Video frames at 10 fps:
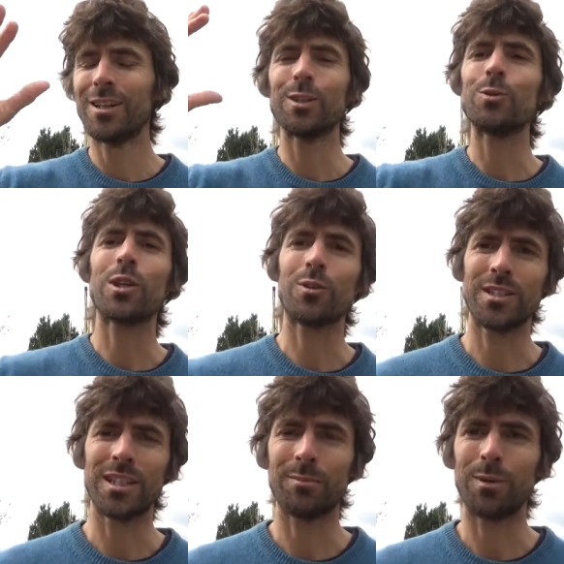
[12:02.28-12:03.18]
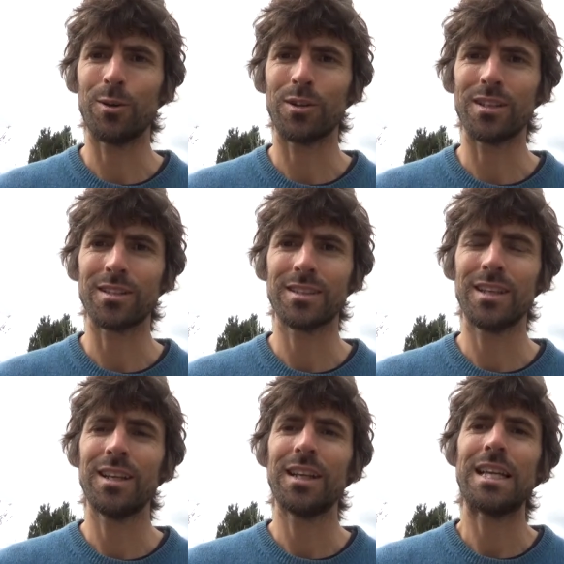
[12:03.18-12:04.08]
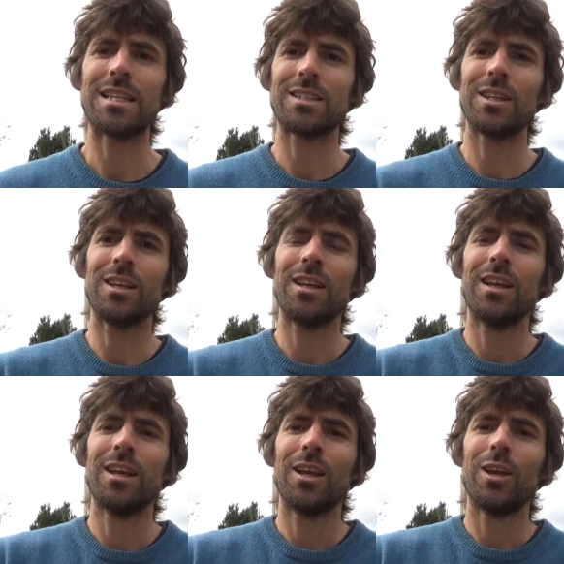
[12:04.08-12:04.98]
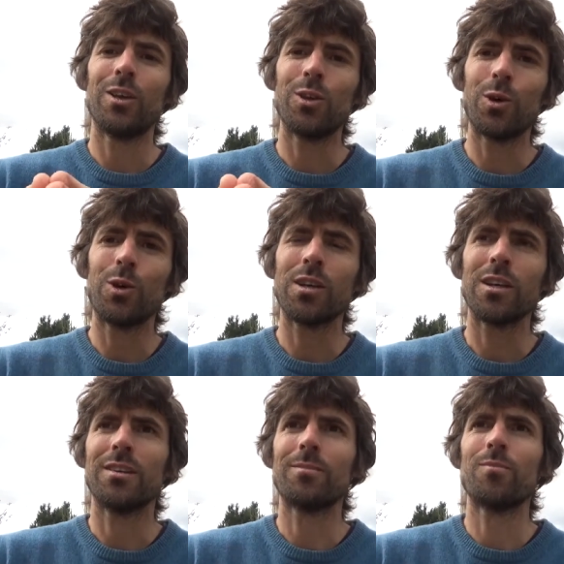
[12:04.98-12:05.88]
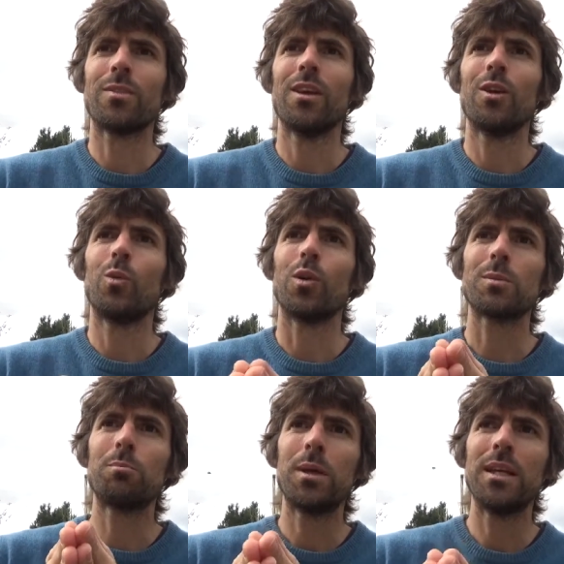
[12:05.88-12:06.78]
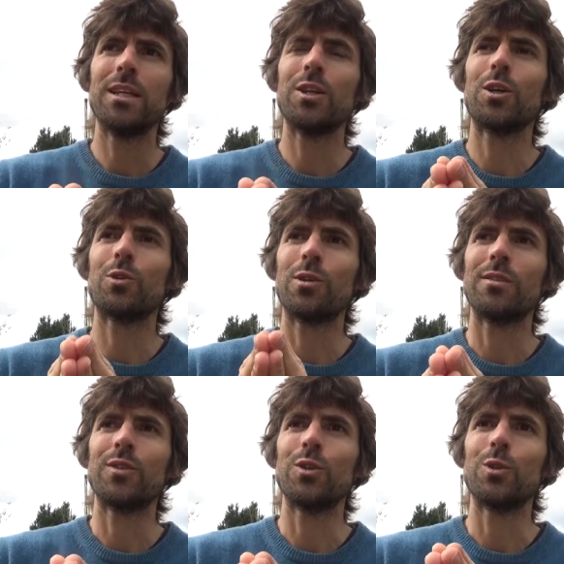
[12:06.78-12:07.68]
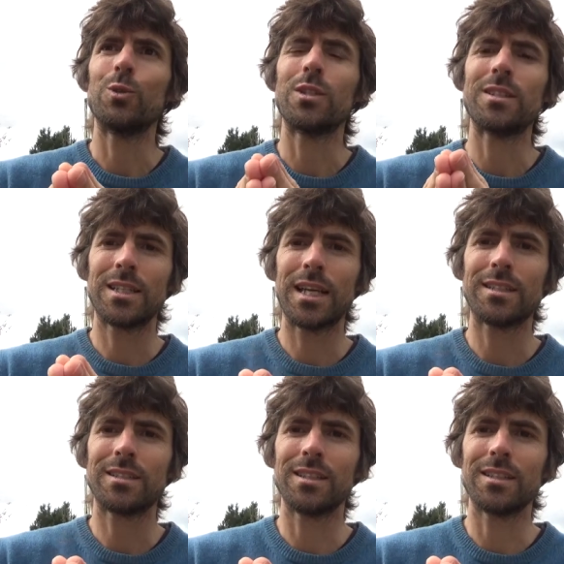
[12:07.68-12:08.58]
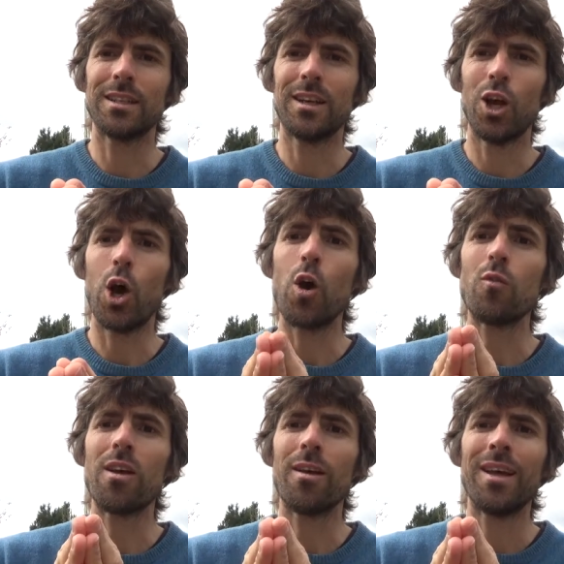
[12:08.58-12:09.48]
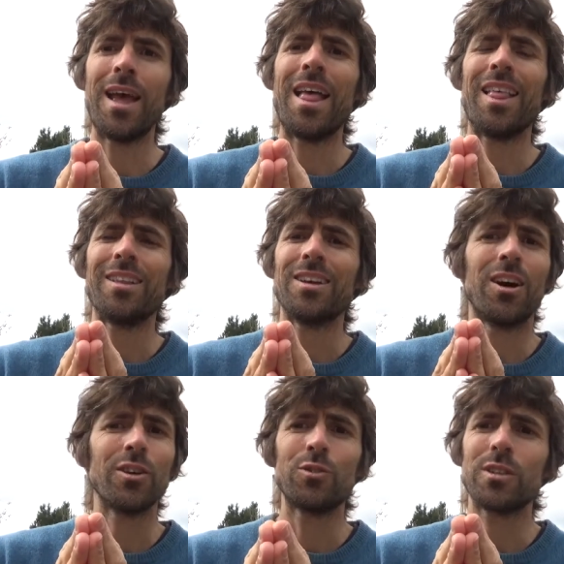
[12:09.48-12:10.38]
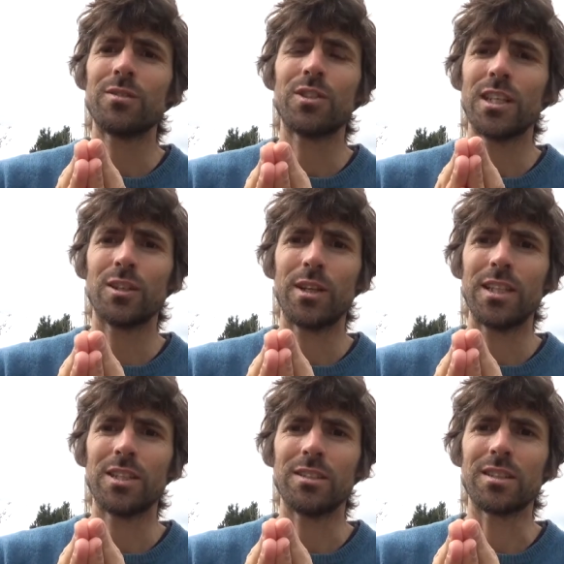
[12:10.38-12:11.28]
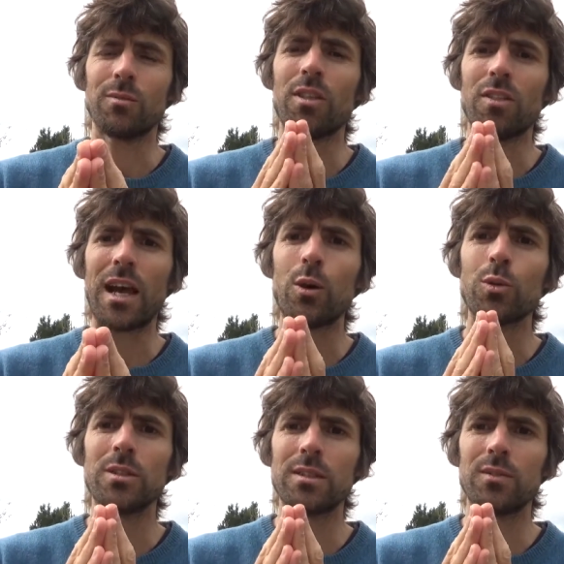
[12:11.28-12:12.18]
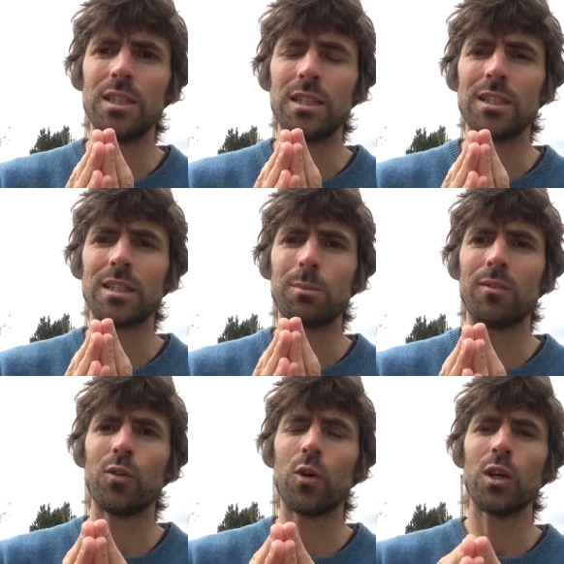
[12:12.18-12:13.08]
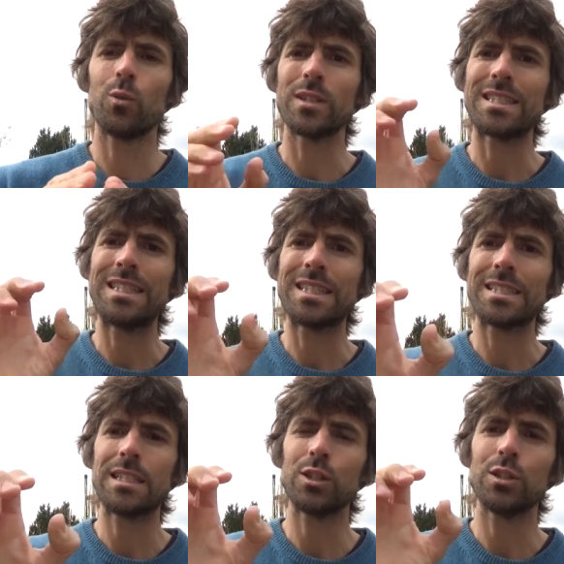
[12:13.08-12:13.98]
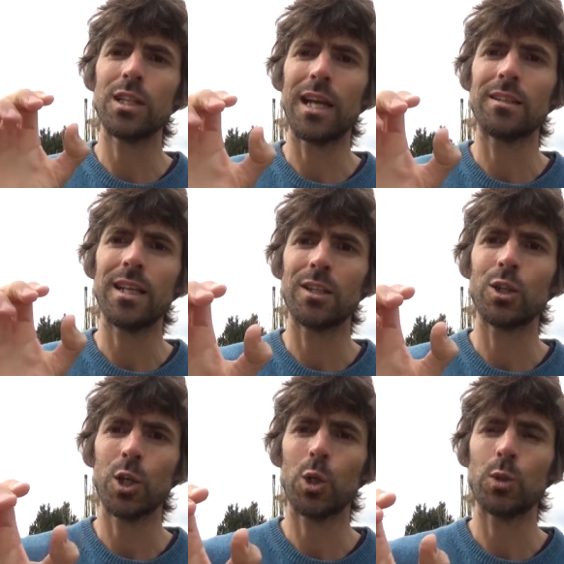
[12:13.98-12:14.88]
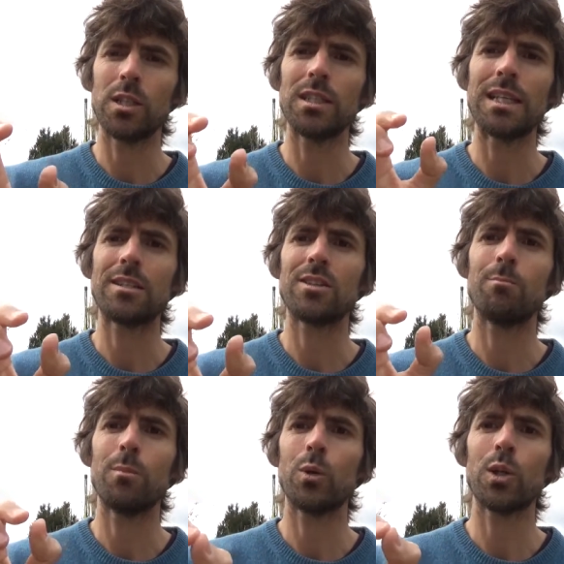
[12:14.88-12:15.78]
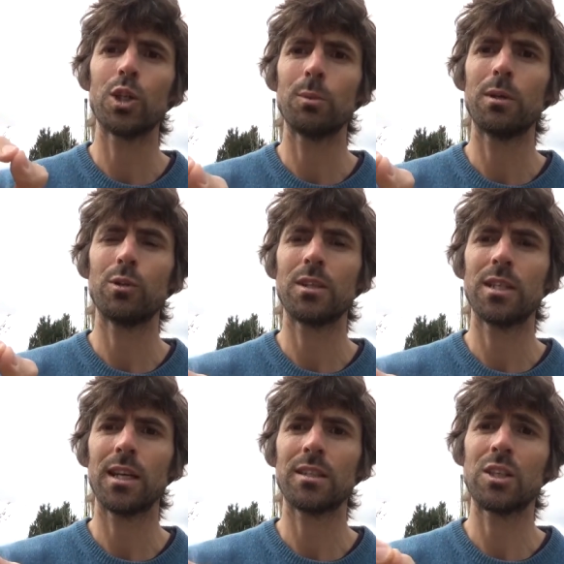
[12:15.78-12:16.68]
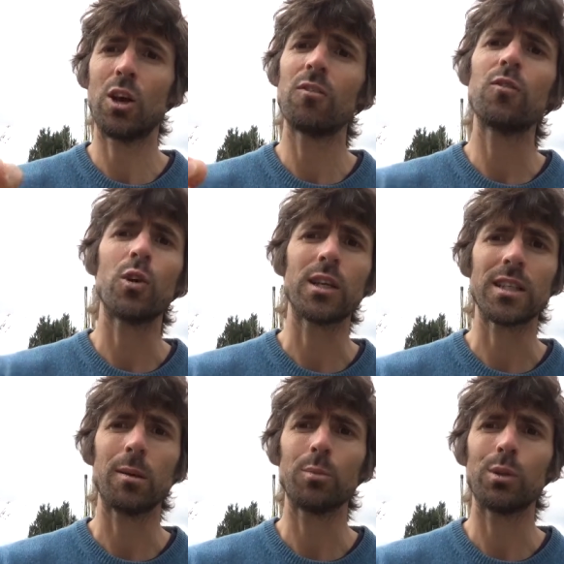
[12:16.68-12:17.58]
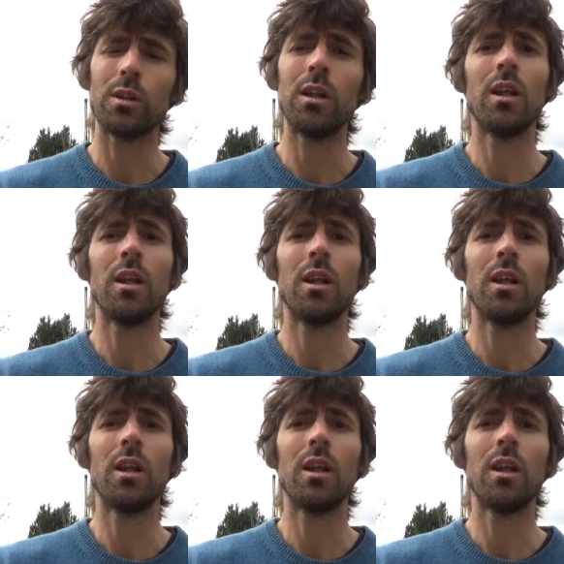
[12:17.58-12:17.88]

ludicrous thing about this is that yoga was peer review tested over hundreds of generations for thousands of years before it was distilled and encoded into the miracle mirror text of, for example,